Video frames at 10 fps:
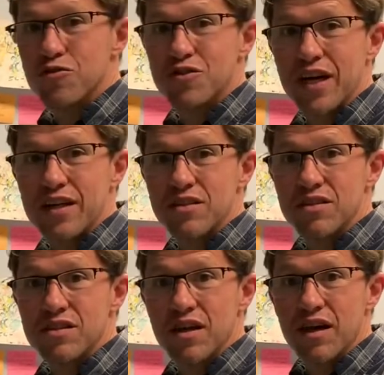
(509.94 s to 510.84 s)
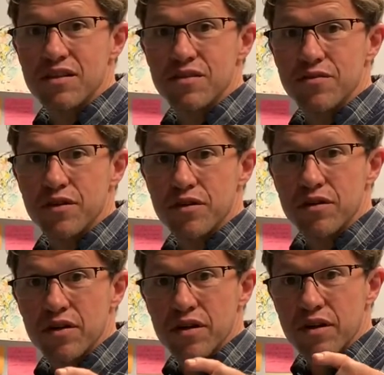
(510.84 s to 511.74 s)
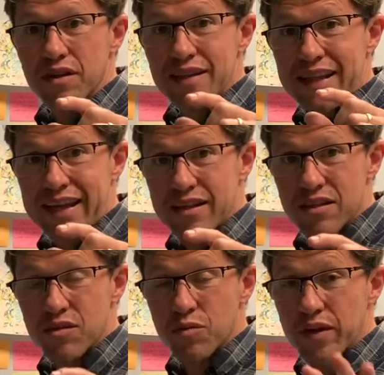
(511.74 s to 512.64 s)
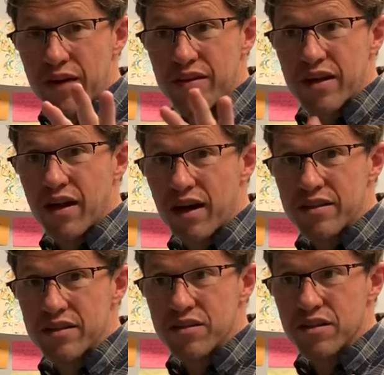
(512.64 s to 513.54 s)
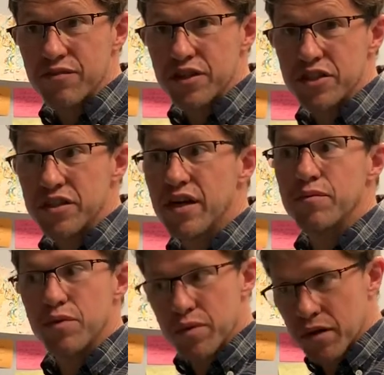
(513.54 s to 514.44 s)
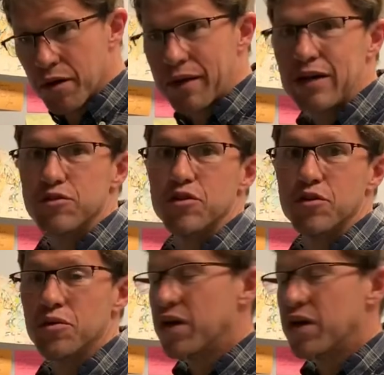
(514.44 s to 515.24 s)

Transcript: changes the size of your lens. We haven't gotten to vision yet, but we're about to.